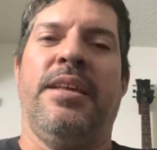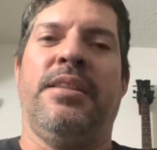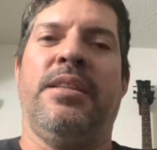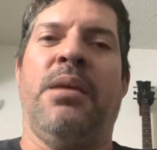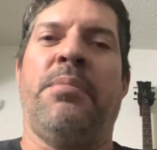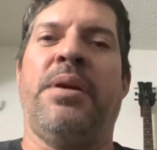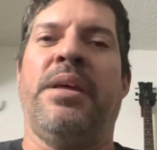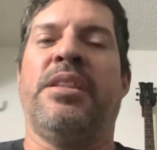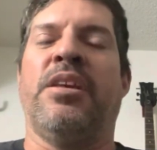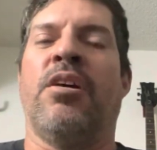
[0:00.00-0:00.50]

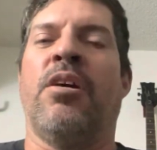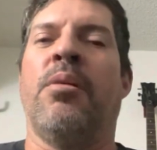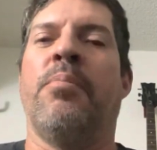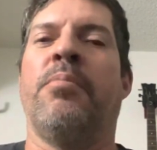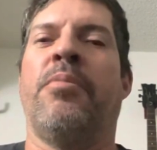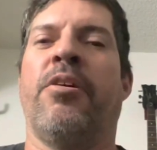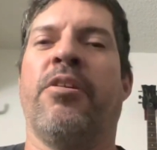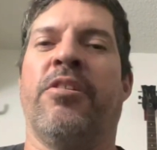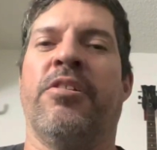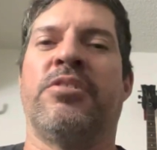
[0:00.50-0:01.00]
made the
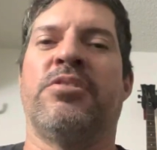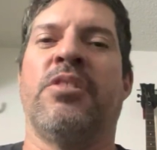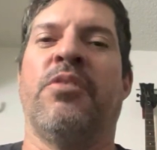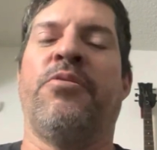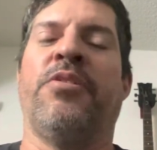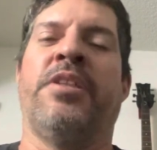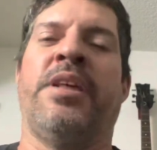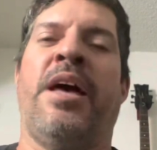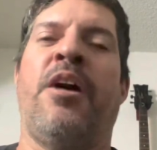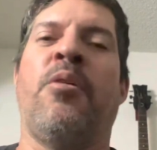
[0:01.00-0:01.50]
humbuckers not
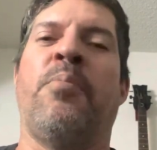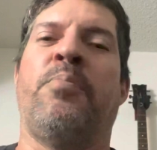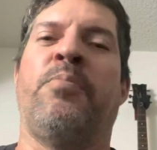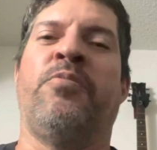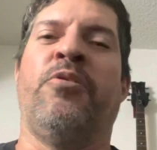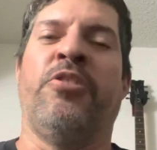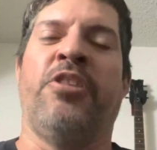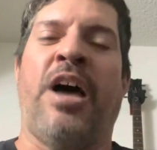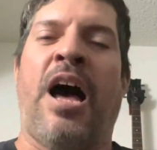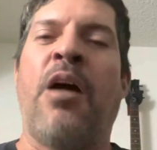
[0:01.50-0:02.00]
for the help
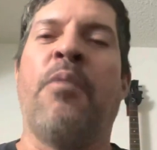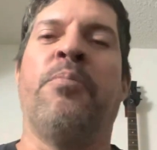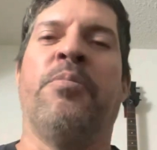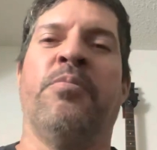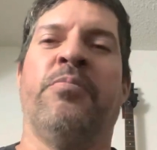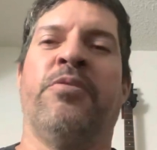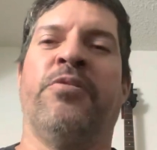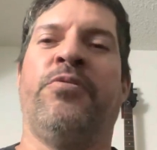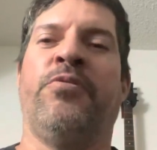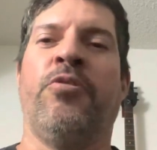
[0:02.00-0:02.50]
for the
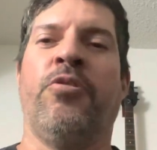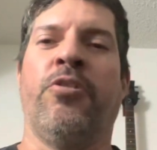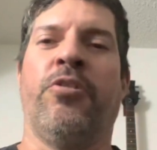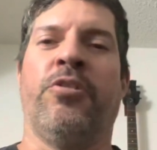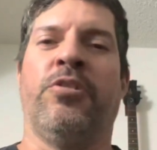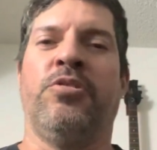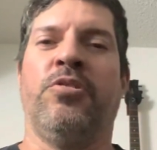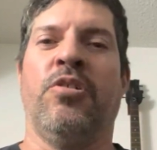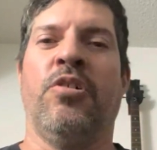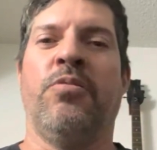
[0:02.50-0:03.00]
output, but
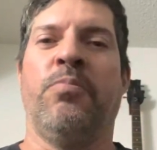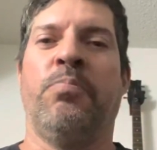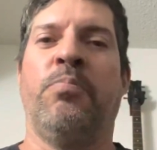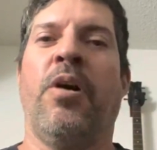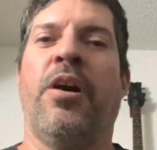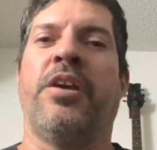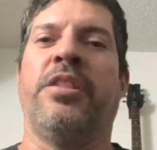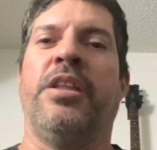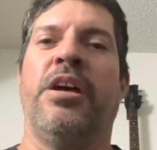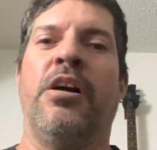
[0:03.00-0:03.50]
for to
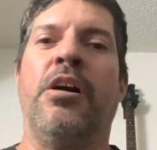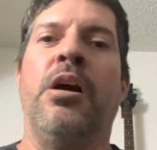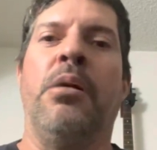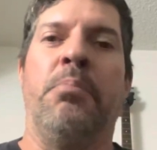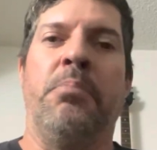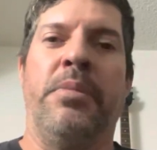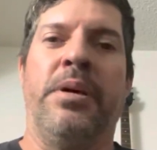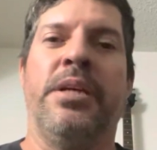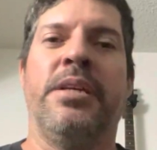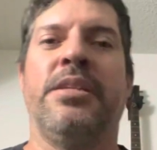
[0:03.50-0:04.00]
buck the
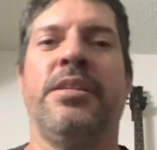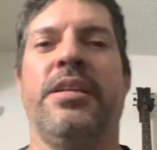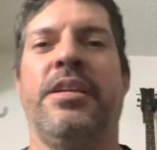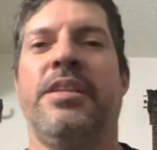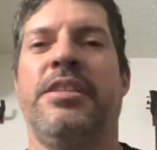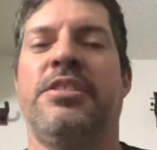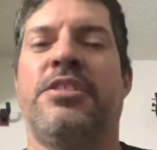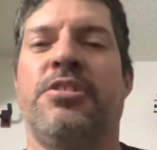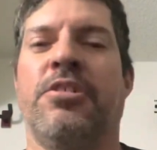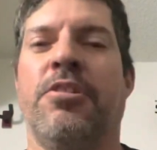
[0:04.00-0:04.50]
hum.
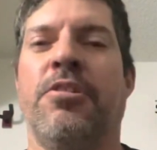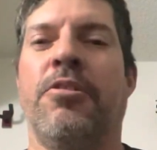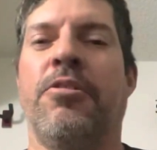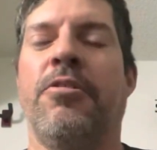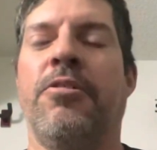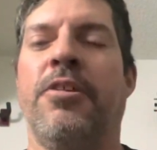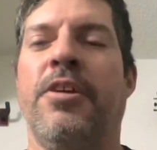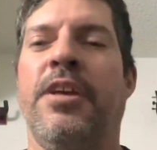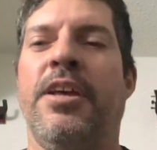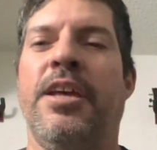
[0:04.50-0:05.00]

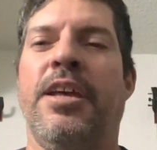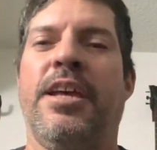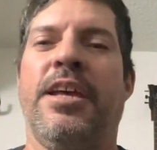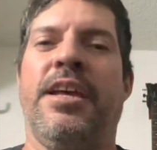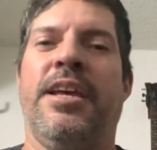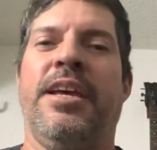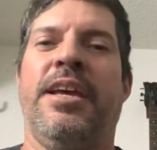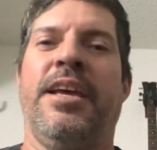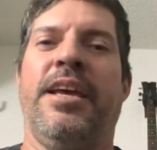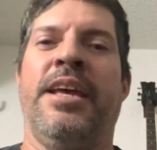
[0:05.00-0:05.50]
So
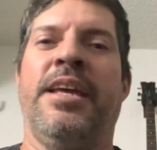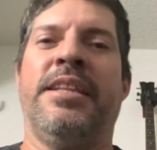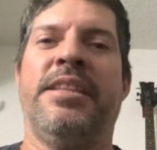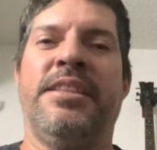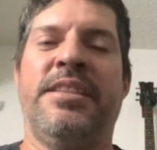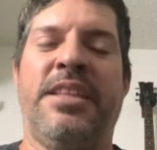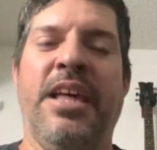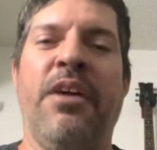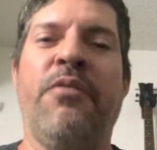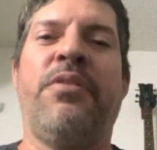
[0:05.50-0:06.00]

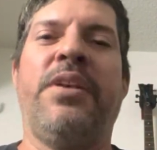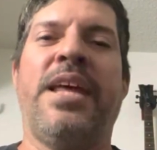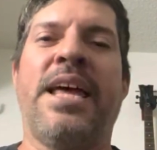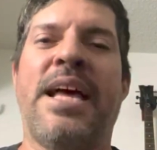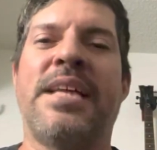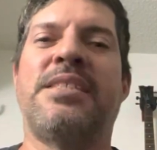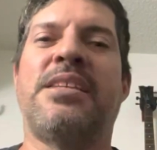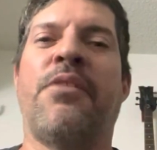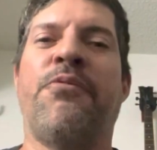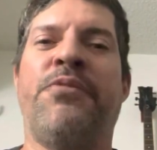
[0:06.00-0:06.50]
it definitely
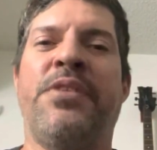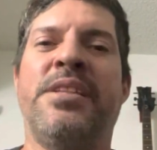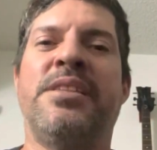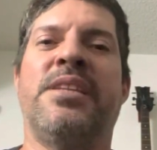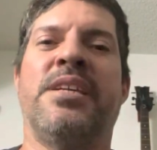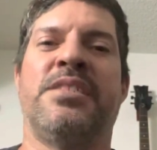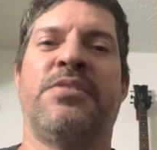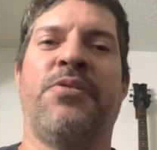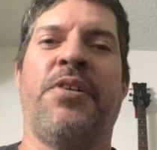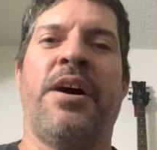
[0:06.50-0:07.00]
has a
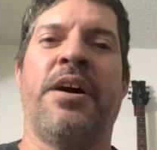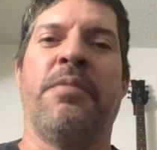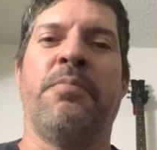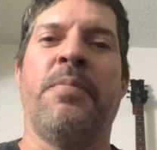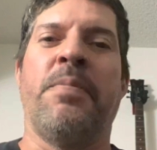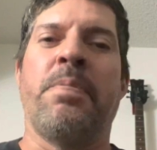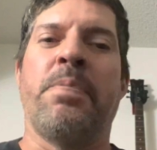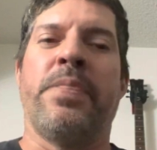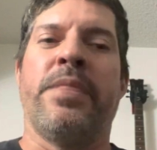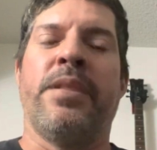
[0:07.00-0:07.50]
vintage vibe,
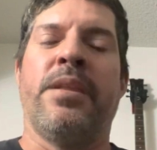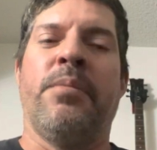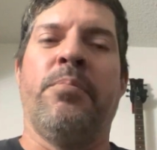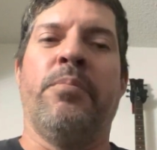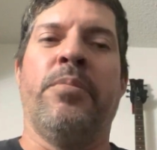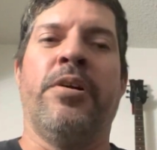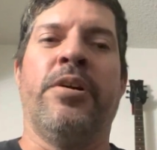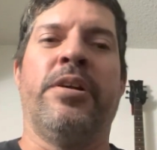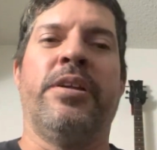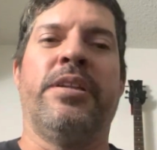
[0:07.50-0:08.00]

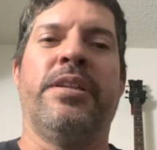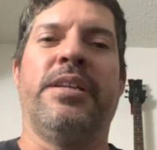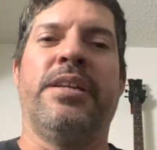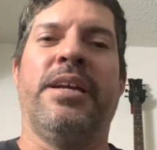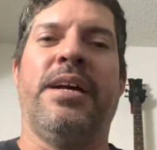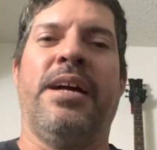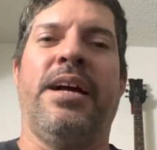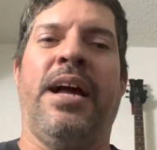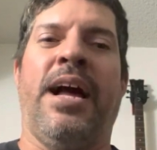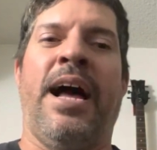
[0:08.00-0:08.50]
but
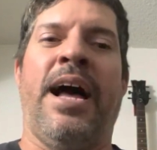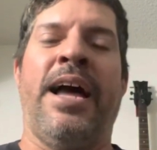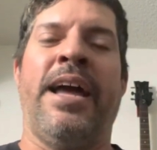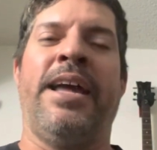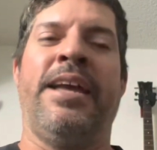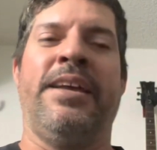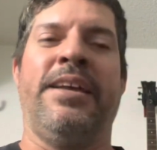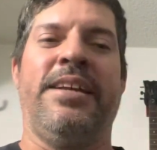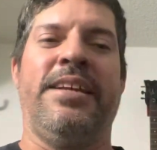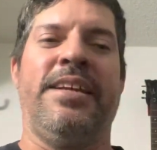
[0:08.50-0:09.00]
I